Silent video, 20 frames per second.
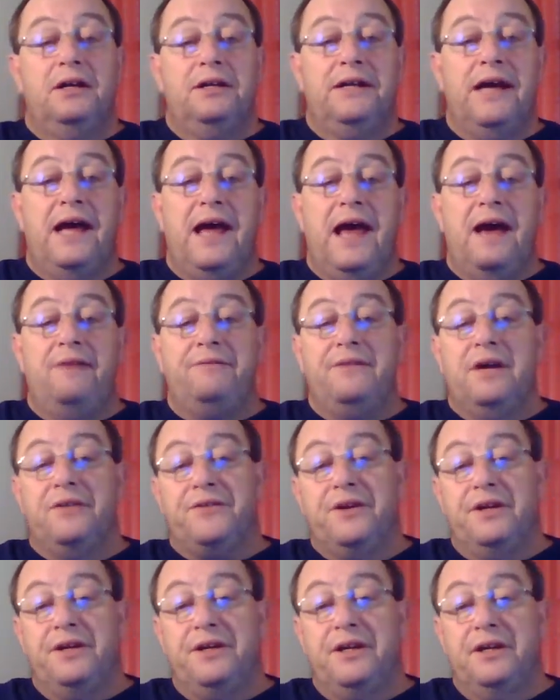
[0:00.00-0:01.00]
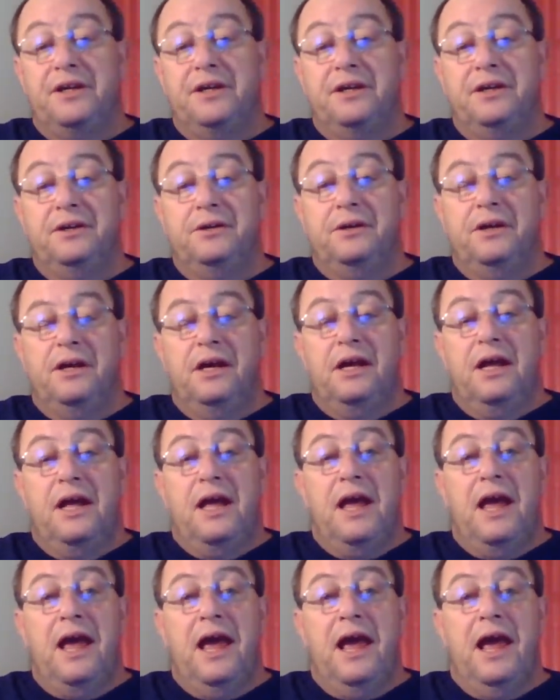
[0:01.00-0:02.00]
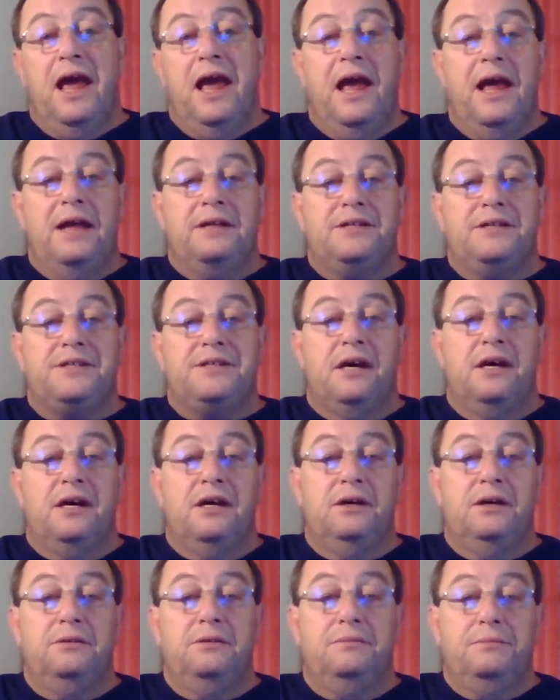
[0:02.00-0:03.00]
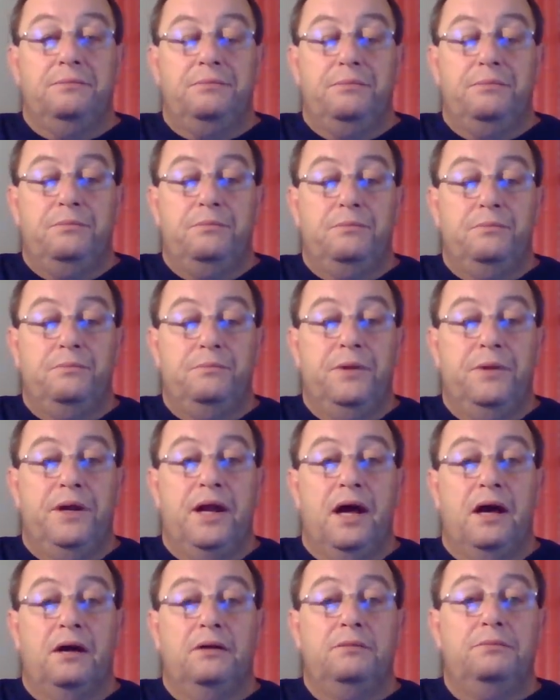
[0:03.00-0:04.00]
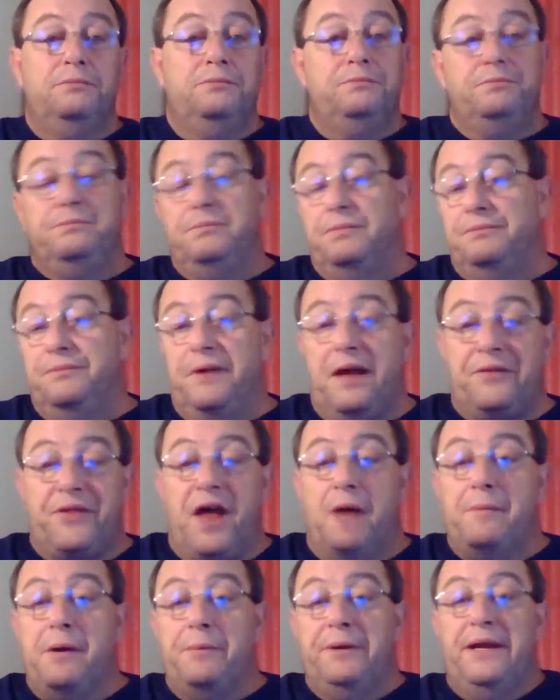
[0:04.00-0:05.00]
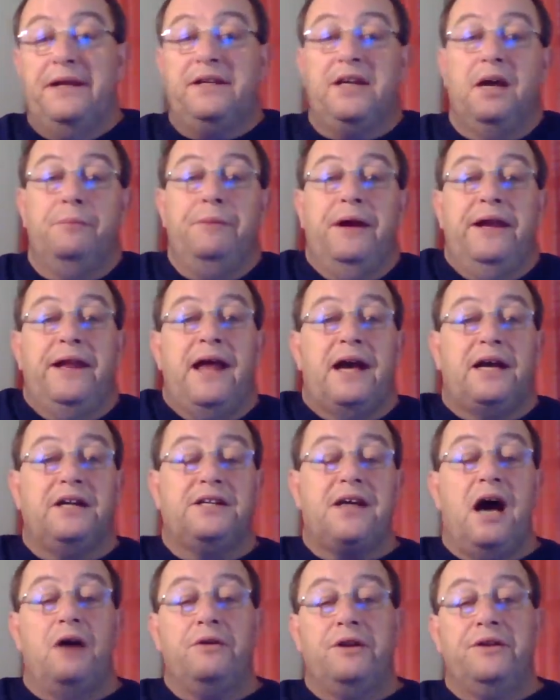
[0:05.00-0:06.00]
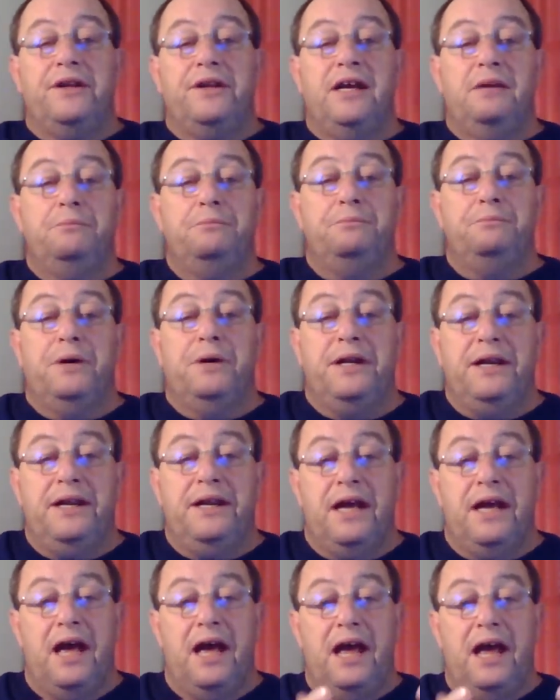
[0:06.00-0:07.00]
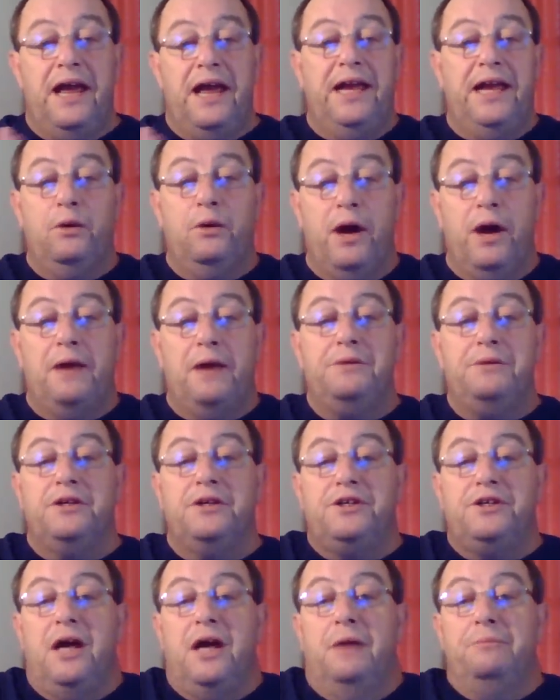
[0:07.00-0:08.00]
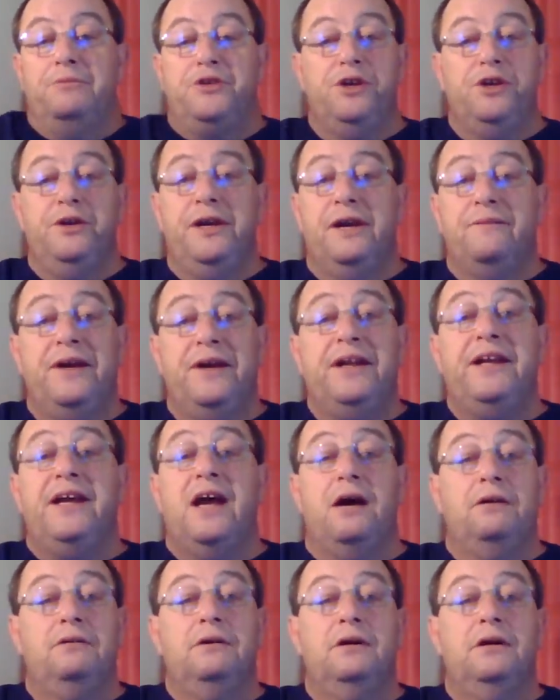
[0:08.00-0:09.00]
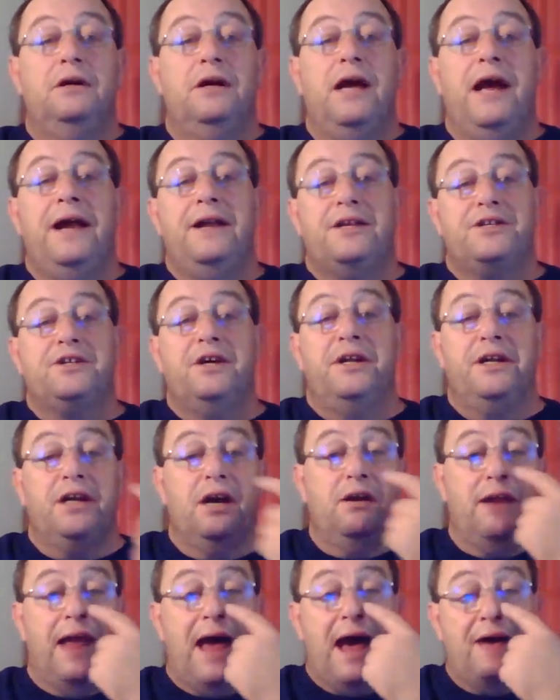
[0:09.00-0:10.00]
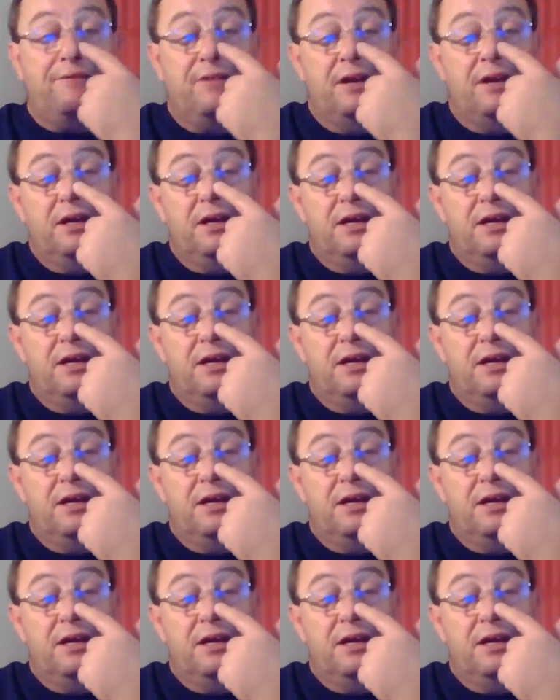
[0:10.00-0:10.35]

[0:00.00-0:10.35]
that have nothing to do. And so, I thought maybe they'd come in and I could talk to them. But anyway, I'm shooting a video and it's going to go live.